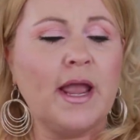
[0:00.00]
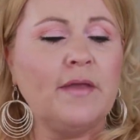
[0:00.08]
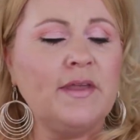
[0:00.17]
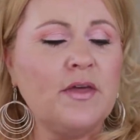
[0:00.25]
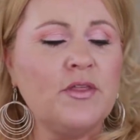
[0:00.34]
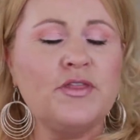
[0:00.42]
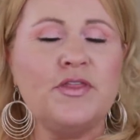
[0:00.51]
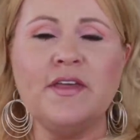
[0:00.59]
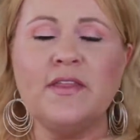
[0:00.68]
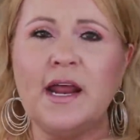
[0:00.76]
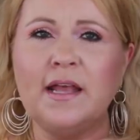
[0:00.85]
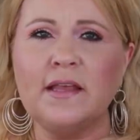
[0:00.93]
And the other thing
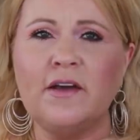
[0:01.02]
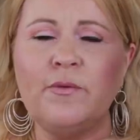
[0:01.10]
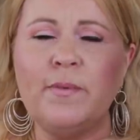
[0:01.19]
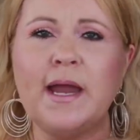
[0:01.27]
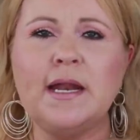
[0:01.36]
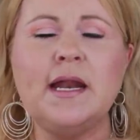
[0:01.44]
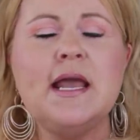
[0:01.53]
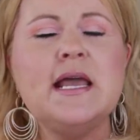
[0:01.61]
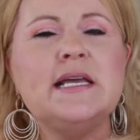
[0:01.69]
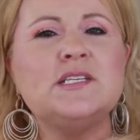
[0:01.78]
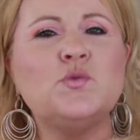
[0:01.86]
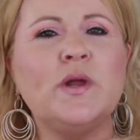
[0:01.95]
that I love about it
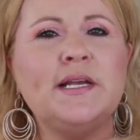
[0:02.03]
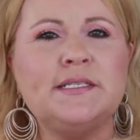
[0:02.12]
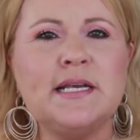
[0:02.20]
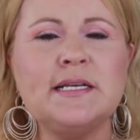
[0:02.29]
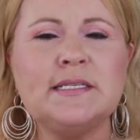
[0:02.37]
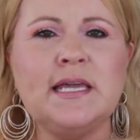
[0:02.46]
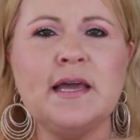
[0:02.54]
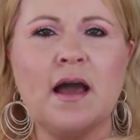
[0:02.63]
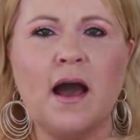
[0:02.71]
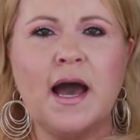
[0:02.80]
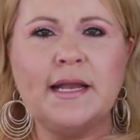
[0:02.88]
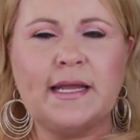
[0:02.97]
is when it does get
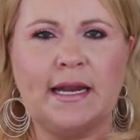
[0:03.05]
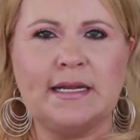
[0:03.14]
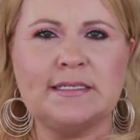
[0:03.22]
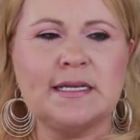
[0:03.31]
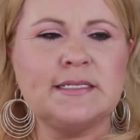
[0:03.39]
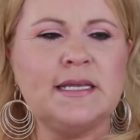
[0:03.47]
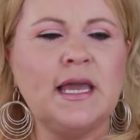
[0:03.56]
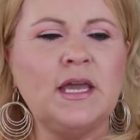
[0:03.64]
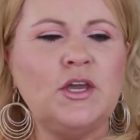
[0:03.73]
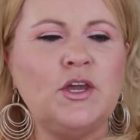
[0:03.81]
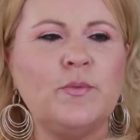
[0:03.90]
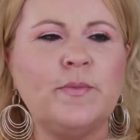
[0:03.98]
hot and it does get
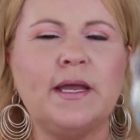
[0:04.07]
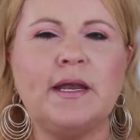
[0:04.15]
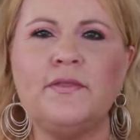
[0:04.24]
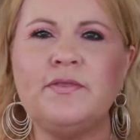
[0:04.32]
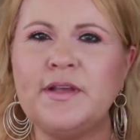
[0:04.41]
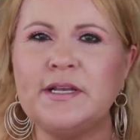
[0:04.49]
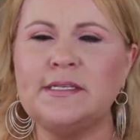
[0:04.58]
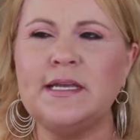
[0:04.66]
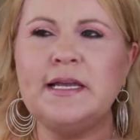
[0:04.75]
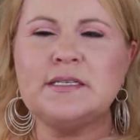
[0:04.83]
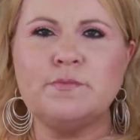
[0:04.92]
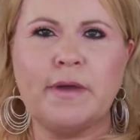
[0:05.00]
humid, this
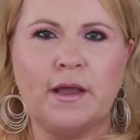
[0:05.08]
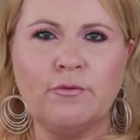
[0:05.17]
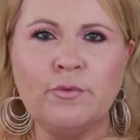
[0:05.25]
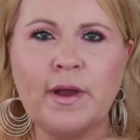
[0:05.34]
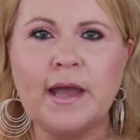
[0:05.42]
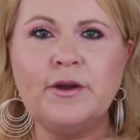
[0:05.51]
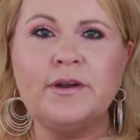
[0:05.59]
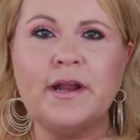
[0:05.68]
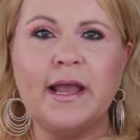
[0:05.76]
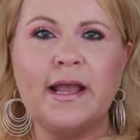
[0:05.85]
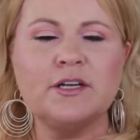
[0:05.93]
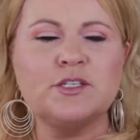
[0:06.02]
is my ride or
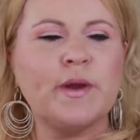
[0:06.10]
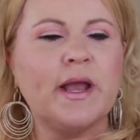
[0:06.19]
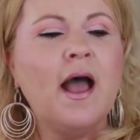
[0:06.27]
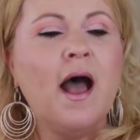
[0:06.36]
die hairspray.